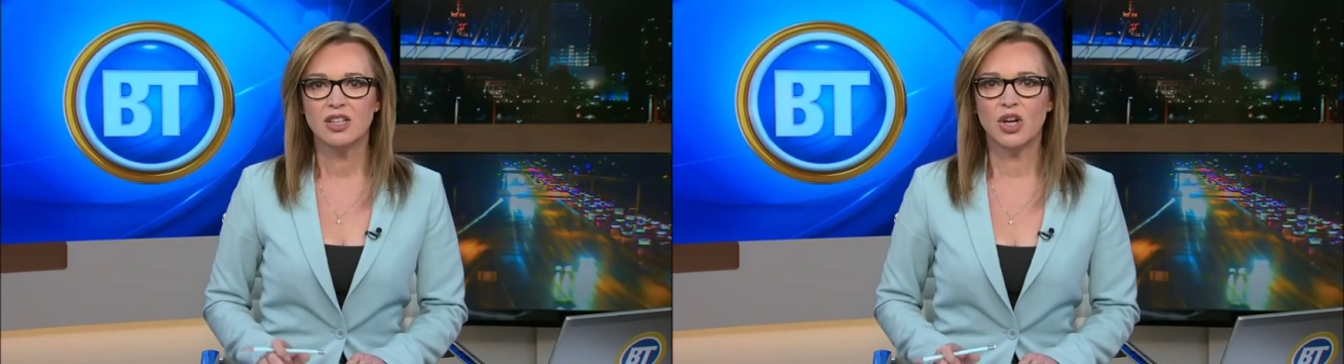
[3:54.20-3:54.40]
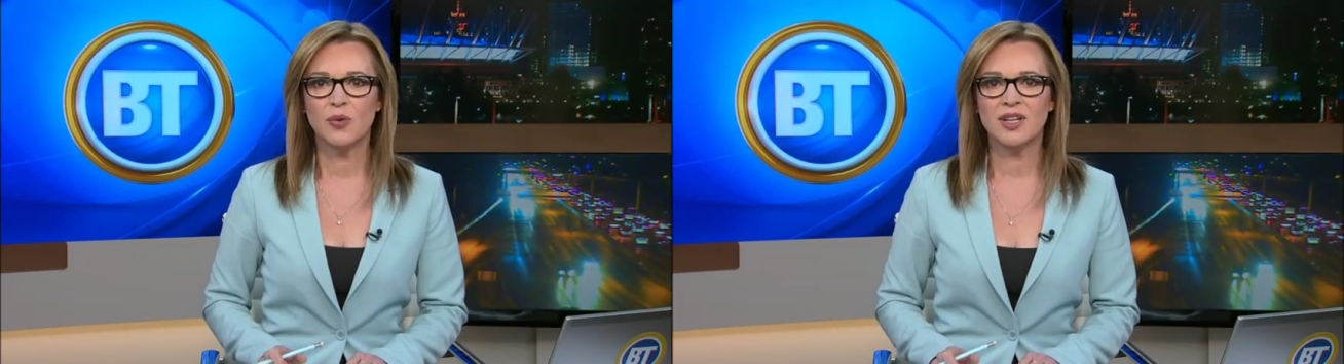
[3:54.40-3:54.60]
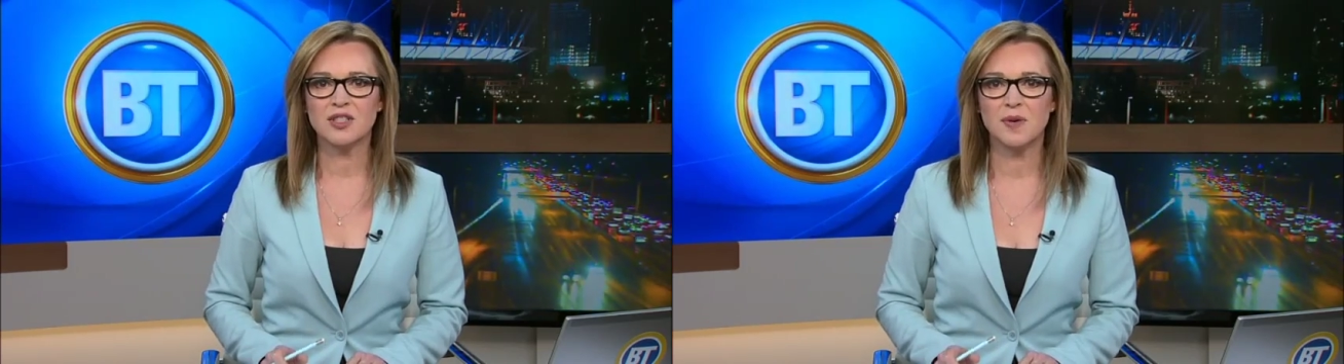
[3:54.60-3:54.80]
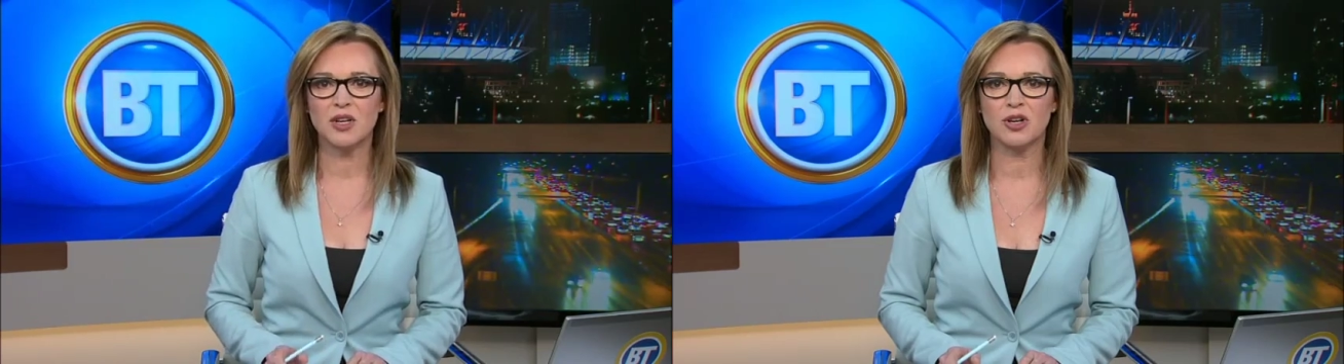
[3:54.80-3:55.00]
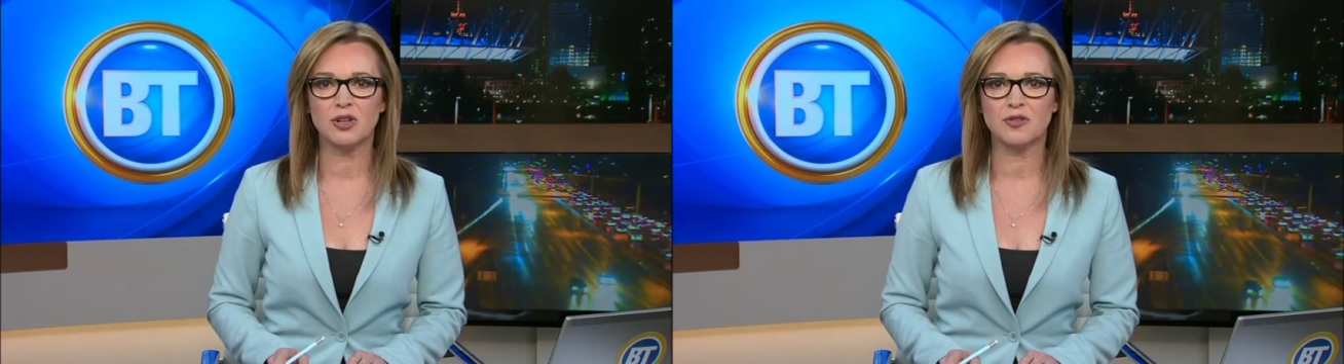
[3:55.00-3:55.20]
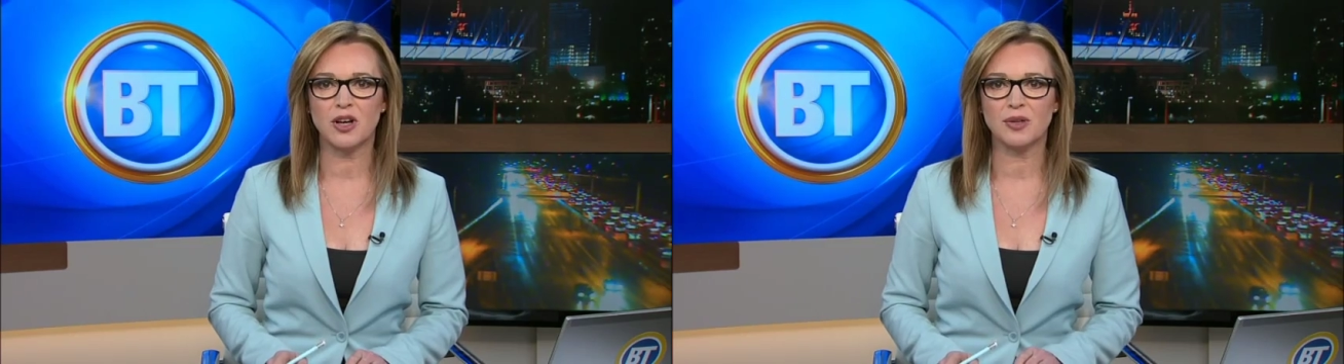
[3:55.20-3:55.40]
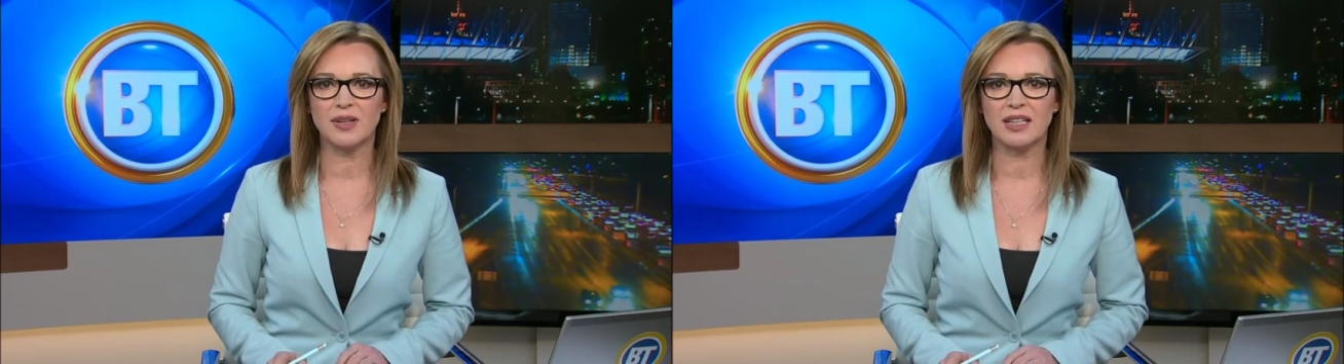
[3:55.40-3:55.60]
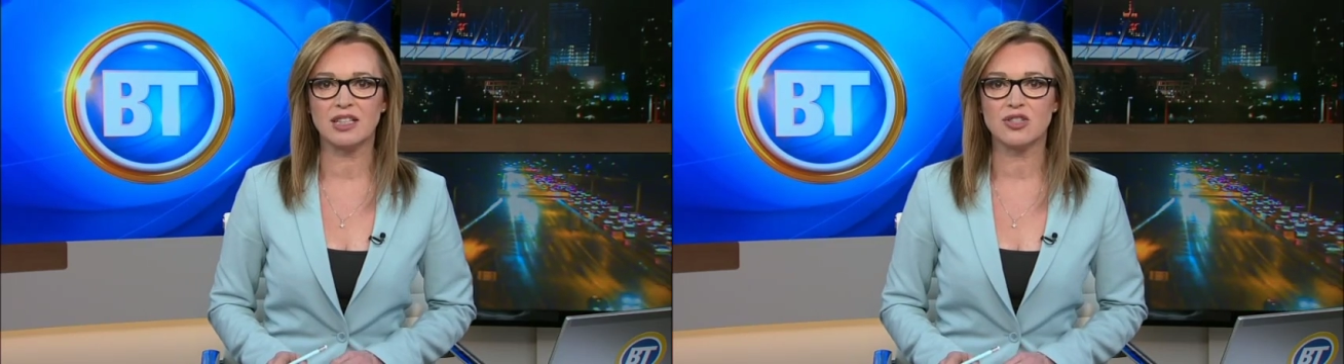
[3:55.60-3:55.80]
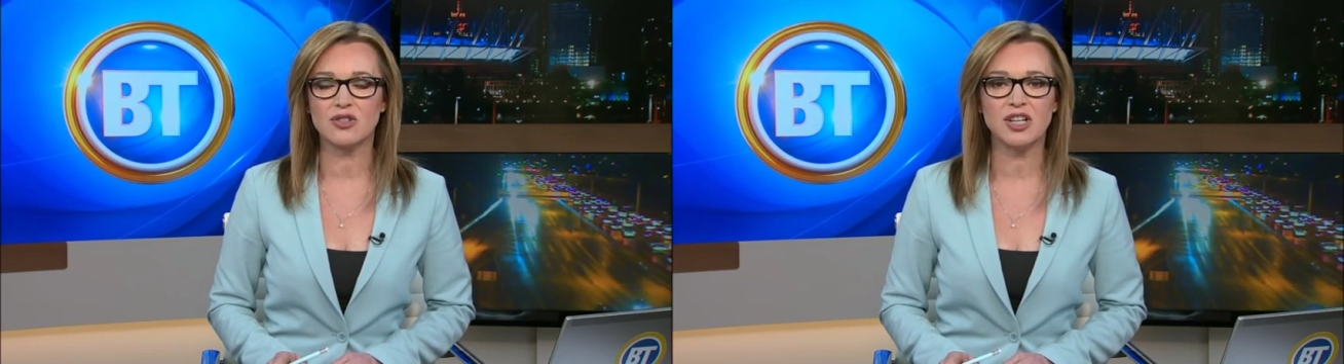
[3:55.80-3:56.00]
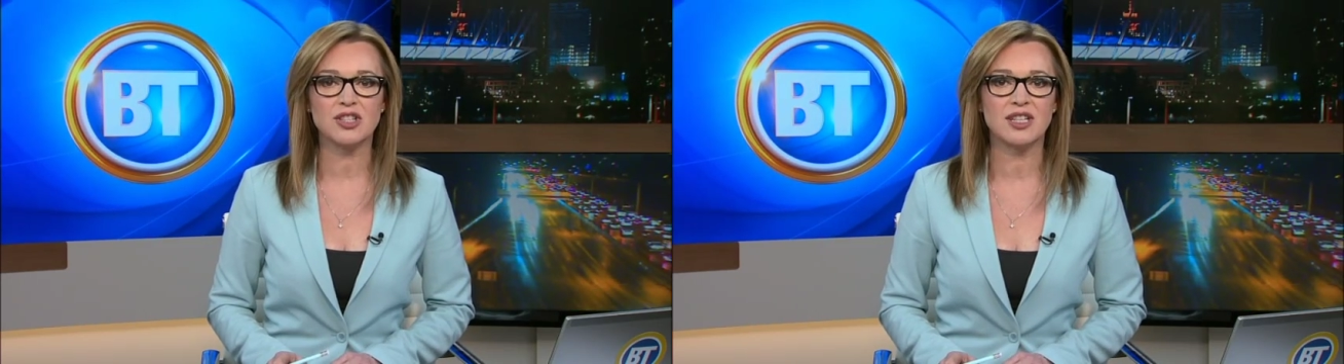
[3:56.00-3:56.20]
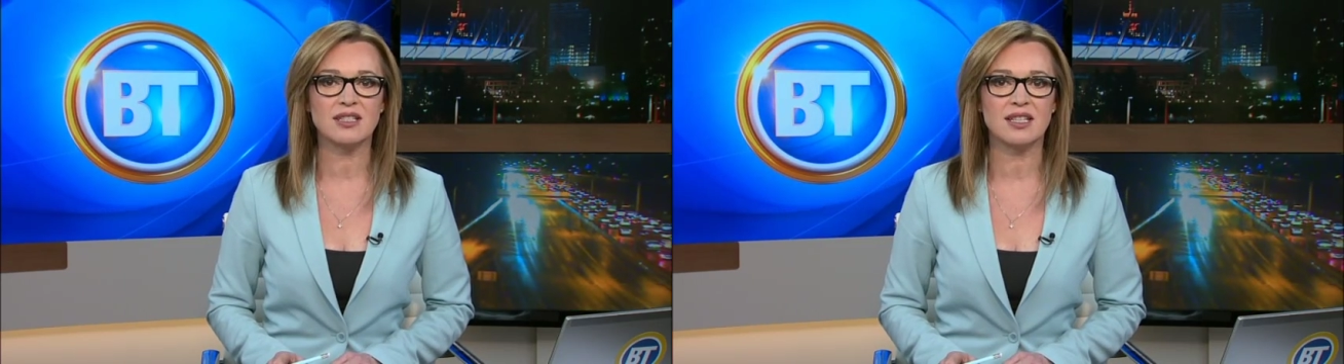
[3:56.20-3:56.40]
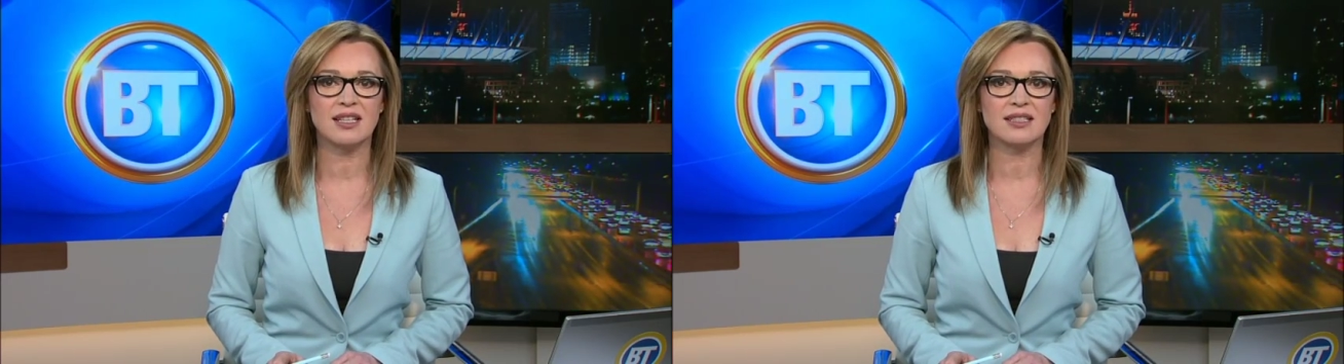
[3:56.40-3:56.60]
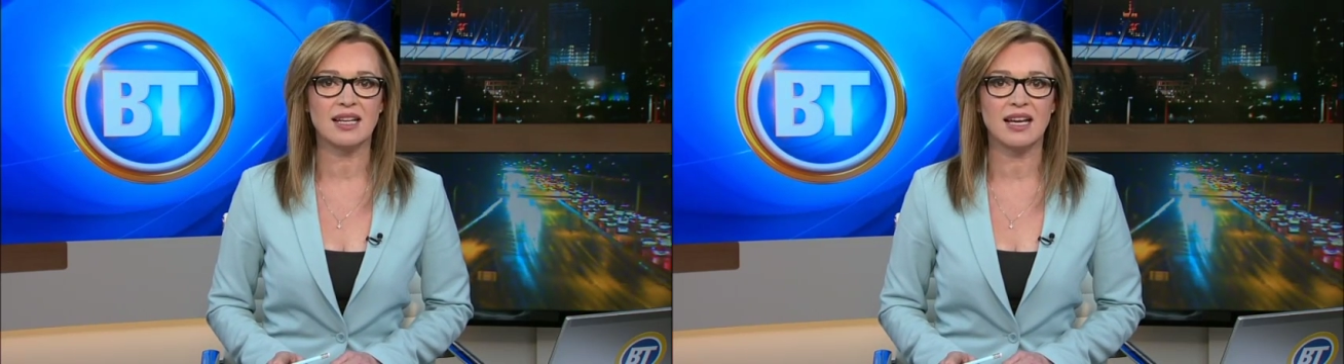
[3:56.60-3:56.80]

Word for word: No one has been hurt following a construction incident